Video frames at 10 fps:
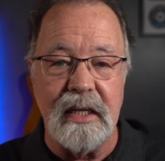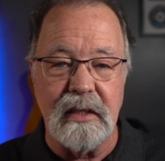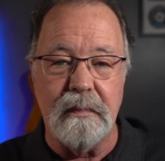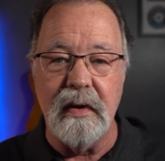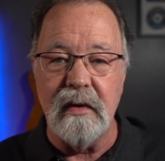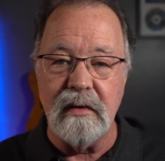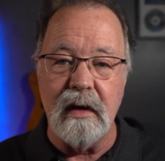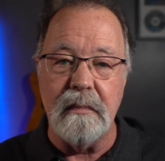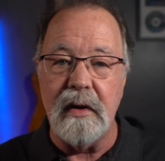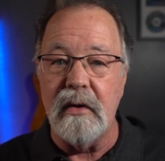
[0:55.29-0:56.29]
that's a parent
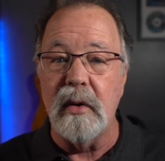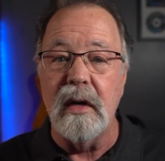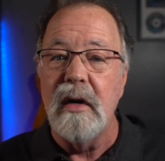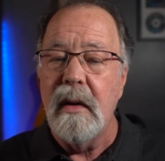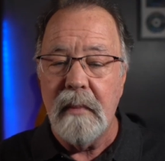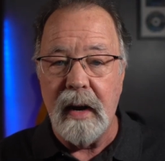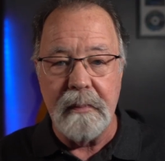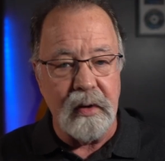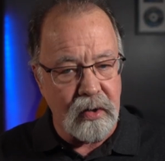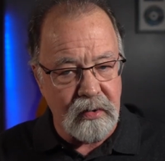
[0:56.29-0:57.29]
company to a
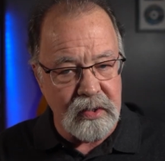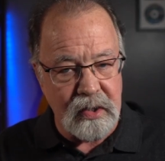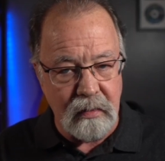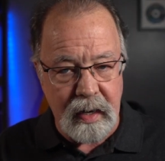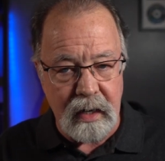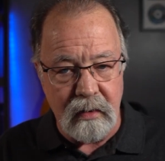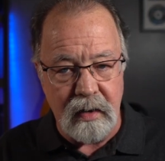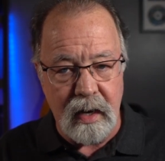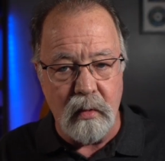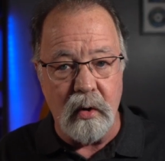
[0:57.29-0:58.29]
popular Christian radio
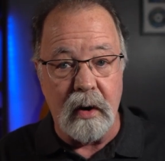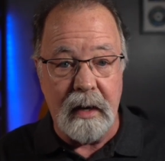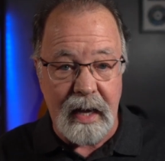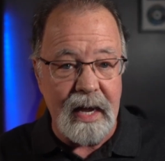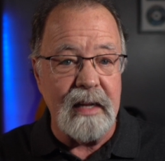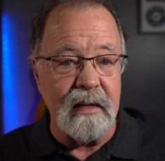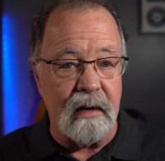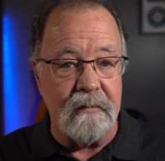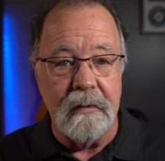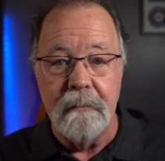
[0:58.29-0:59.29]
network,
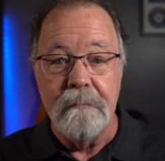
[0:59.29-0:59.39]
K-Love.